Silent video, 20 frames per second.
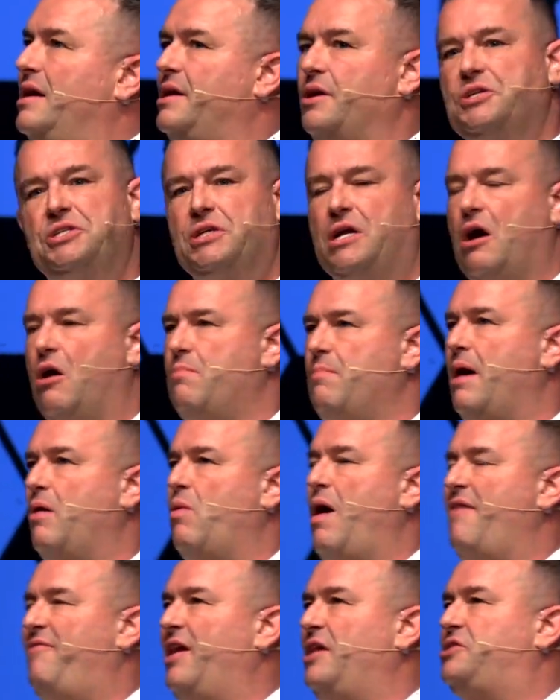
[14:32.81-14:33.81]
Years ago, my
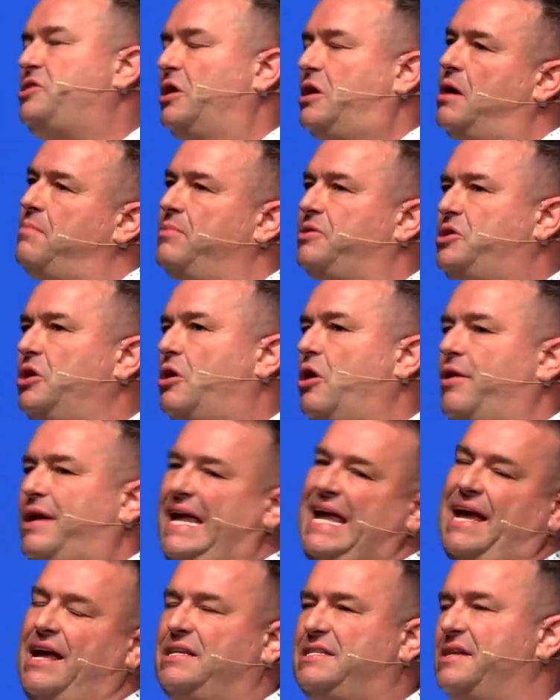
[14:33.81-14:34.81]
wife and I took our
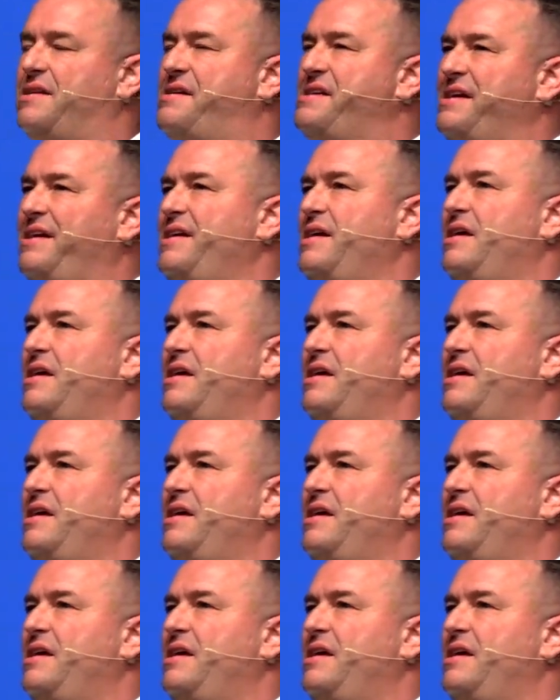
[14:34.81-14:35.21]
kids, and